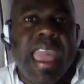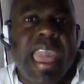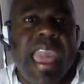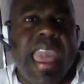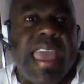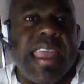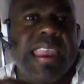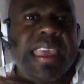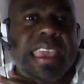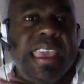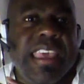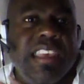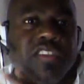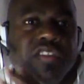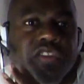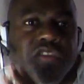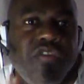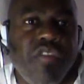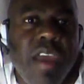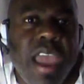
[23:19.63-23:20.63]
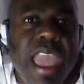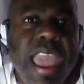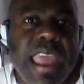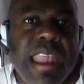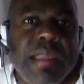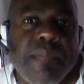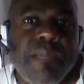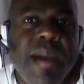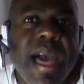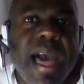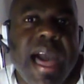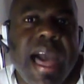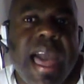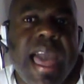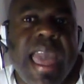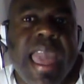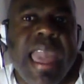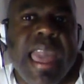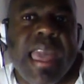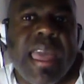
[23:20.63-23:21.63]
and he's trained
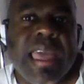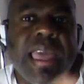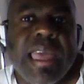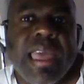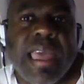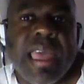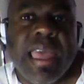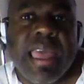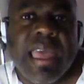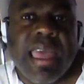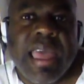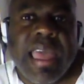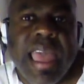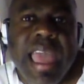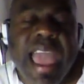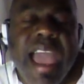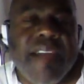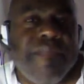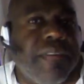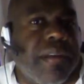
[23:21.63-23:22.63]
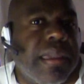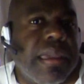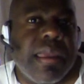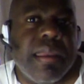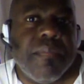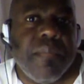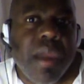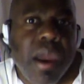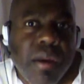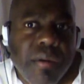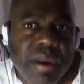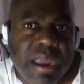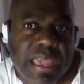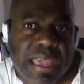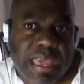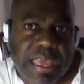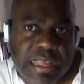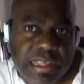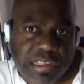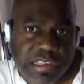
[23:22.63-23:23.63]
by African
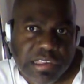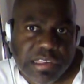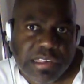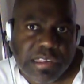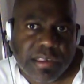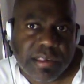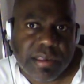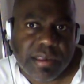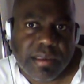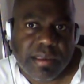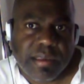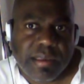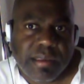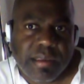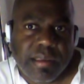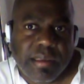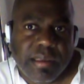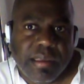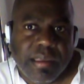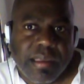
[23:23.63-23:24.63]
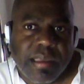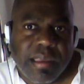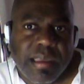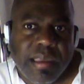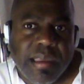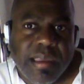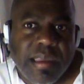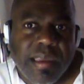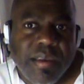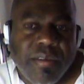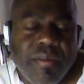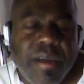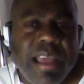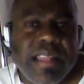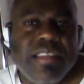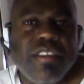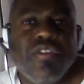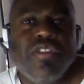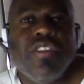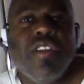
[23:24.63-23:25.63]
Americans.
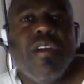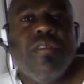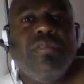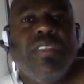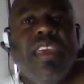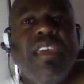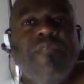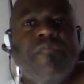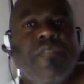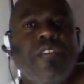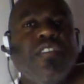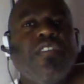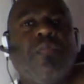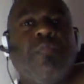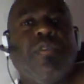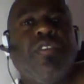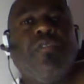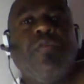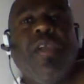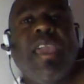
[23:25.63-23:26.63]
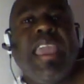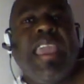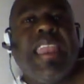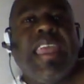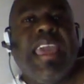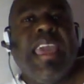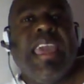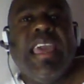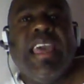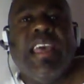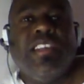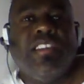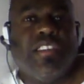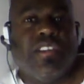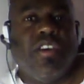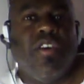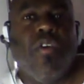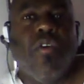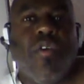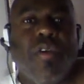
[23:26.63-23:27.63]
Right? There's no difference between his
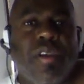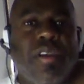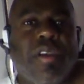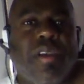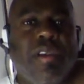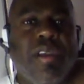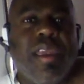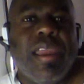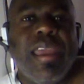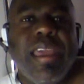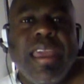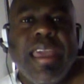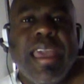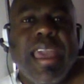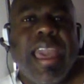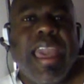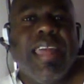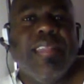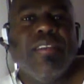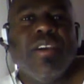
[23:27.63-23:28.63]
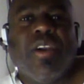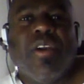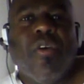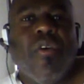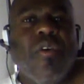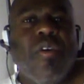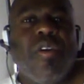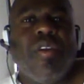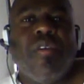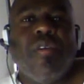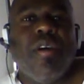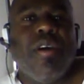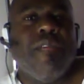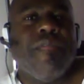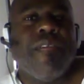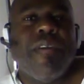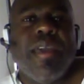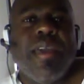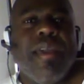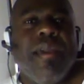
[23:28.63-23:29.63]
corner and the corner
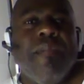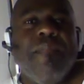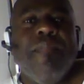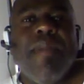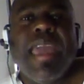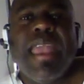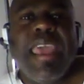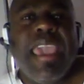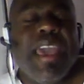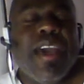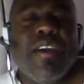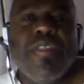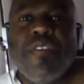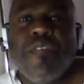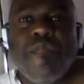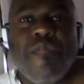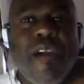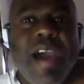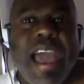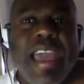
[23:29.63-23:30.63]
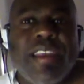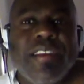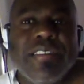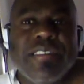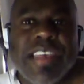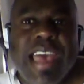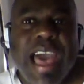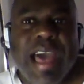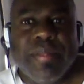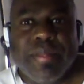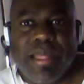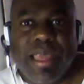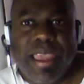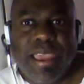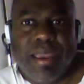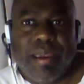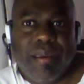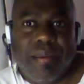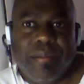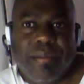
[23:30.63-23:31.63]
of many other fighters out
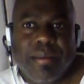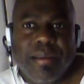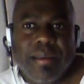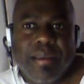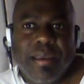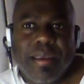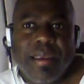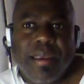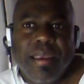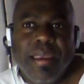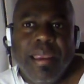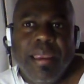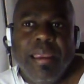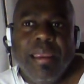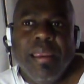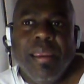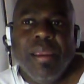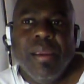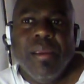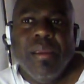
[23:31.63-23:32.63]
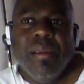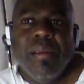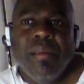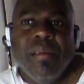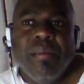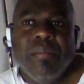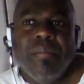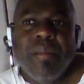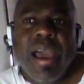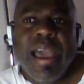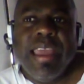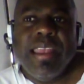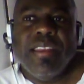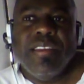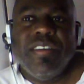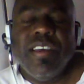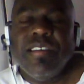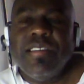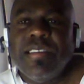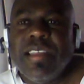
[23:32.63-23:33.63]
there.
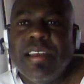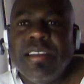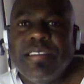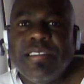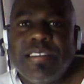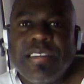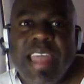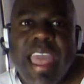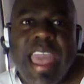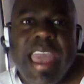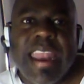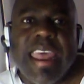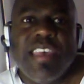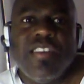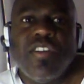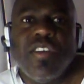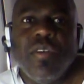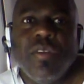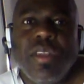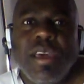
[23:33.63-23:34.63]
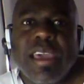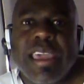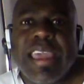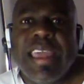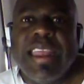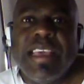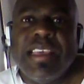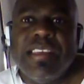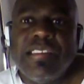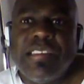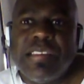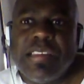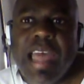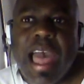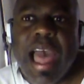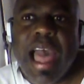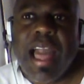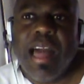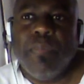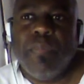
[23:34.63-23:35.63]
Right? Just understand as you look at his
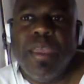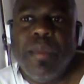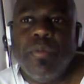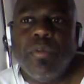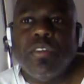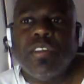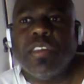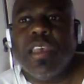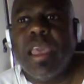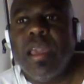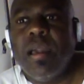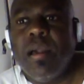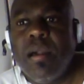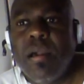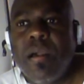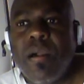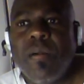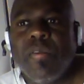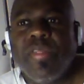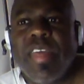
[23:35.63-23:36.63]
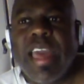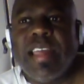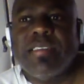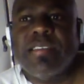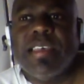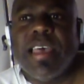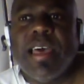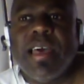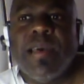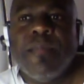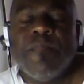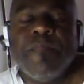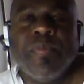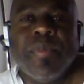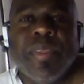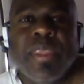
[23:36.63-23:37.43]
style, people will say, "Oh, that's a